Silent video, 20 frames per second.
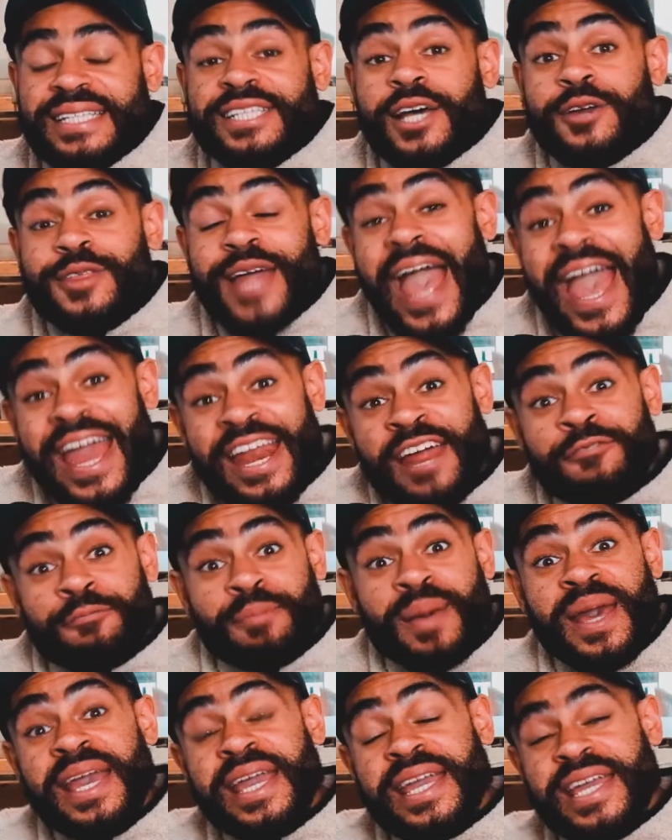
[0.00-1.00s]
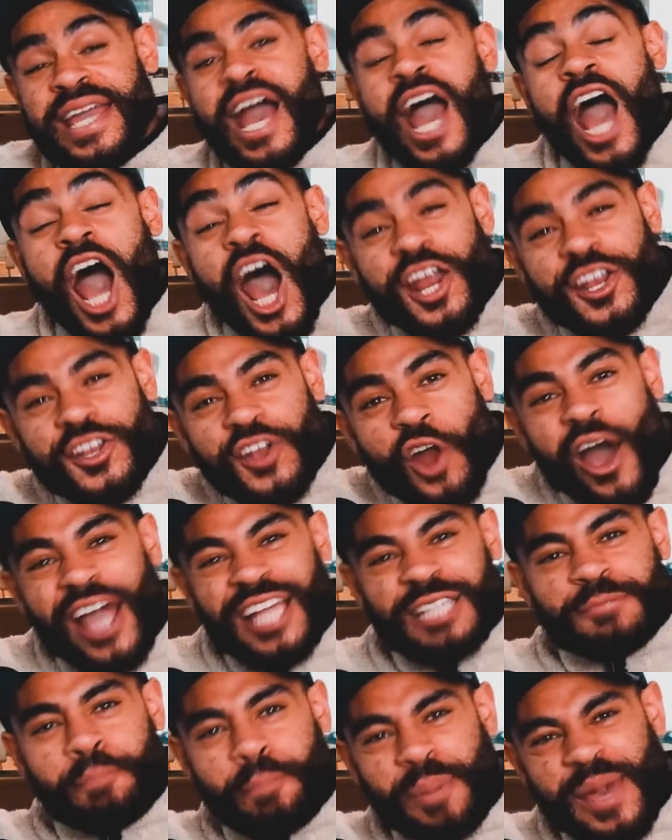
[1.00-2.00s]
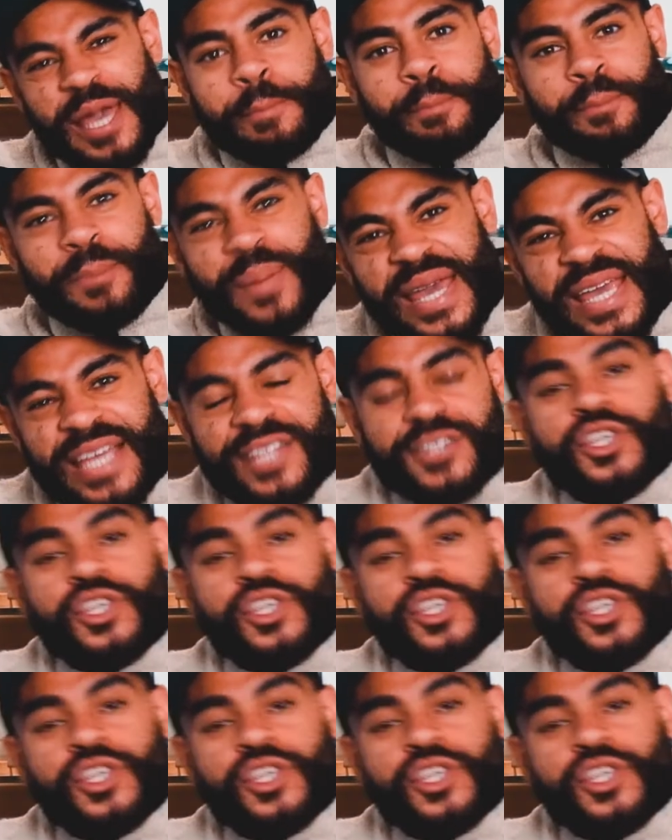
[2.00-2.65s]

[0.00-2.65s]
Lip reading: So the NFP, a nice big beat,